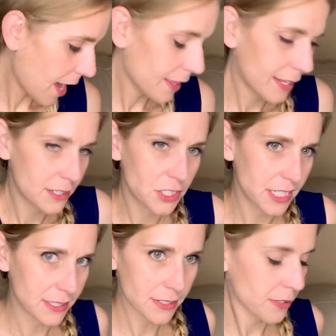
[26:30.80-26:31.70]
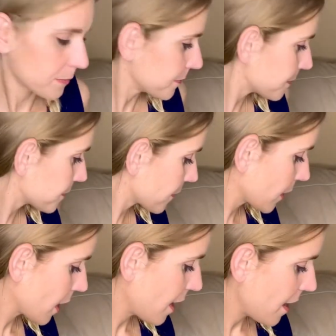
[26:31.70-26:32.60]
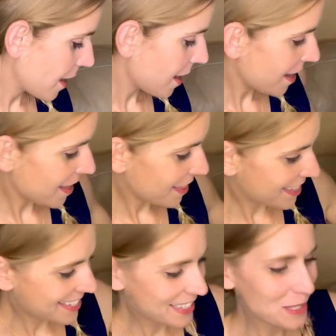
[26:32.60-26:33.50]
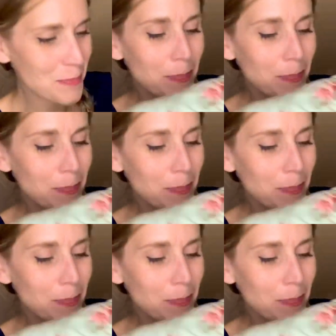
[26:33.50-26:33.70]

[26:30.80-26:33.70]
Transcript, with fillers: I like sheets, y'all. Uh, this is a